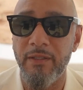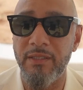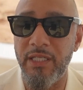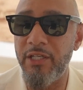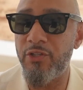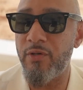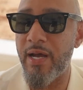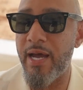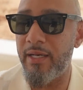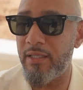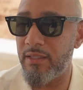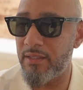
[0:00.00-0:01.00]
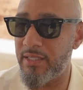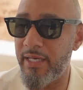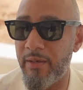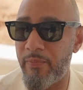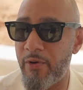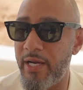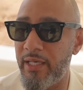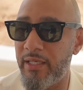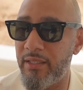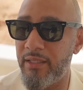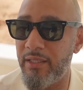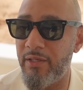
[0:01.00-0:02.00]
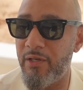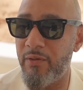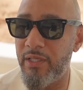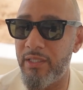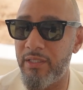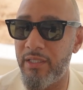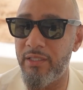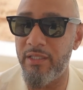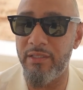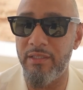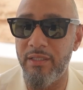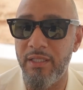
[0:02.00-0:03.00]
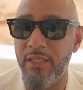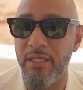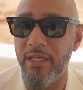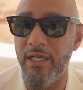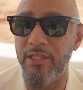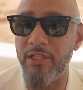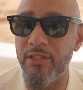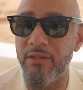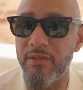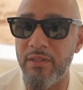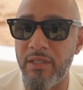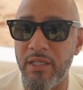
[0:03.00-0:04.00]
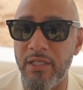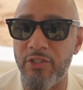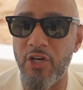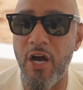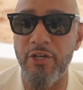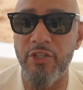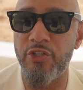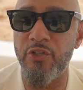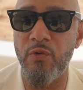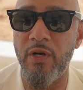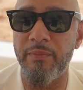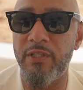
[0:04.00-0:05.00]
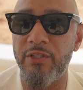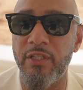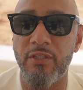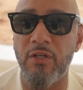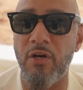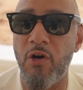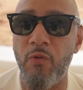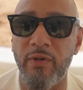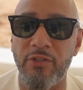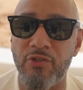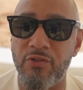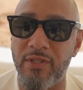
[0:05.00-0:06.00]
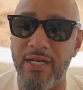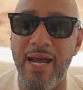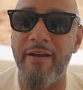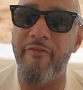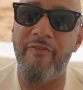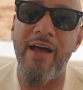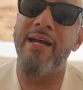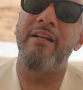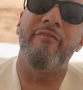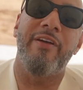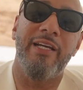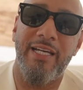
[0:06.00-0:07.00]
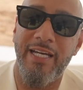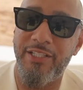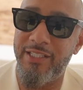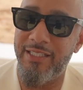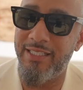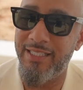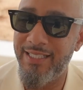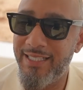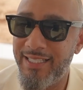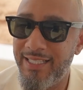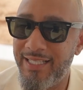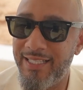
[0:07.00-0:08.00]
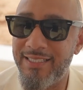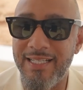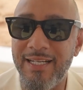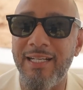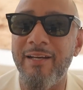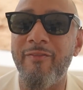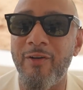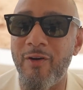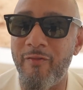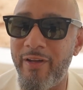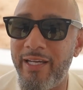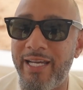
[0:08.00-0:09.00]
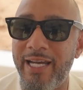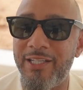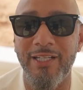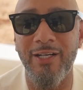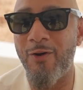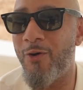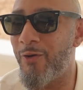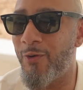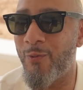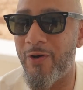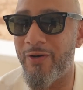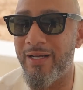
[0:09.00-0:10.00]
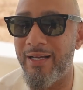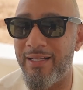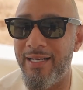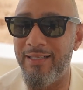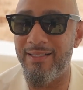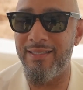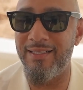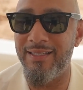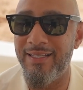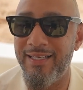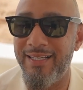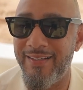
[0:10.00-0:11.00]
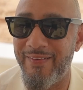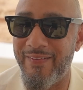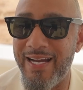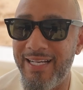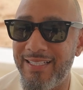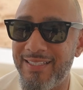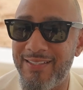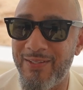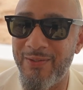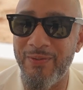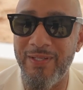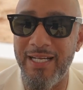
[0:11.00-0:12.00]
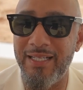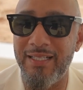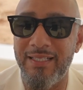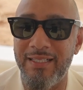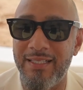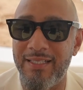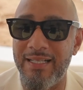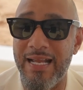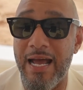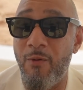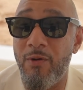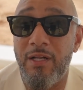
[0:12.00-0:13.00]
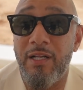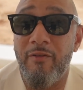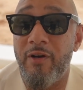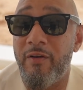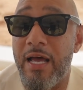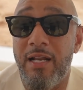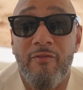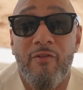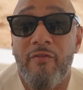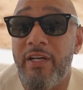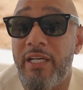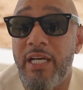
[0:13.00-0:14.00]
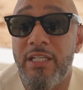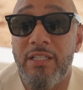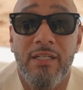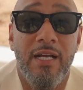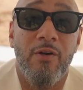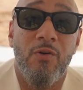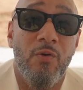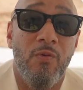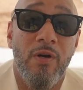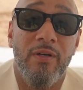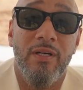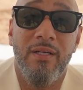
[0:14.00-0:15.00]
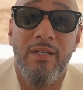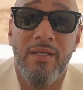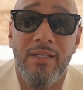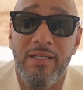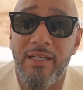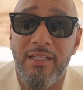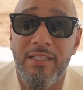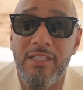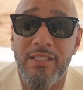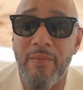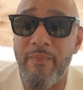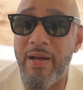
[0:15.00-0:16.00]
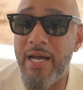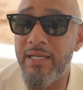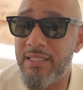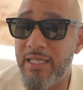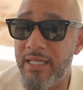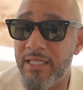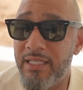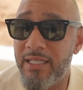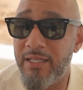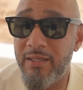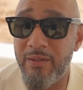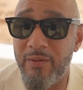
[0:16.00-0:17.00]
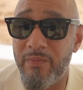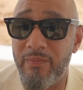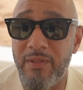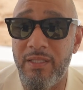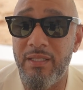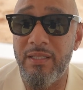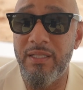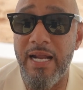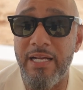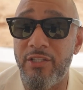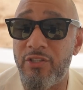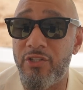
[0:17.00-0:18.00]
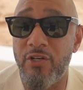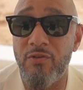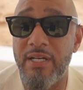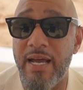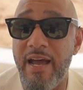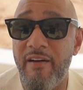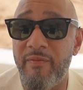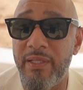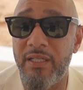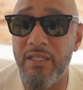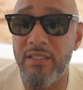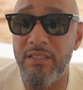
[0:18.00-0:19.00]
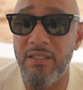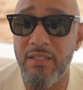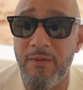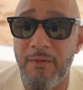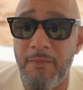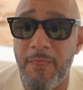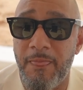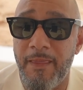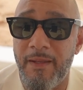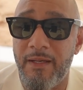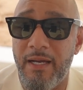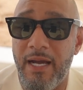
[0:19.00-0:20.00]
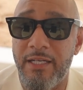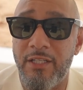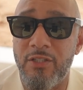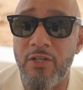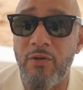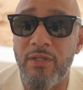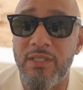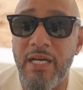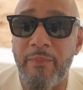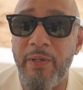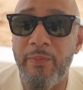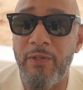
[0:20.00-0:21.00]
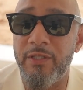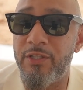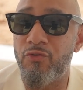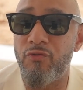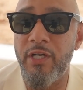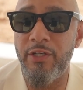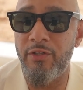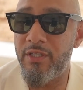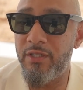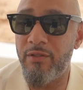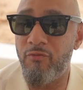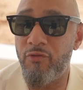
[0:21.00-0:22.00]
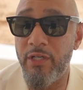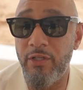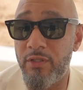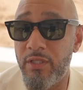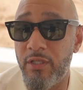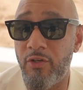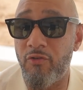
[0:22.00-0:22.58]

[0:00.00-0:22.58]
teach you how to take a break. It just charges you up to just go and kind of find a vacation instead of living on vacation and going to work. Like, right? So, like, I live on vacation and I go to work. And it's just a mindset that I just chose to have, because I just noticed that people will just run you to the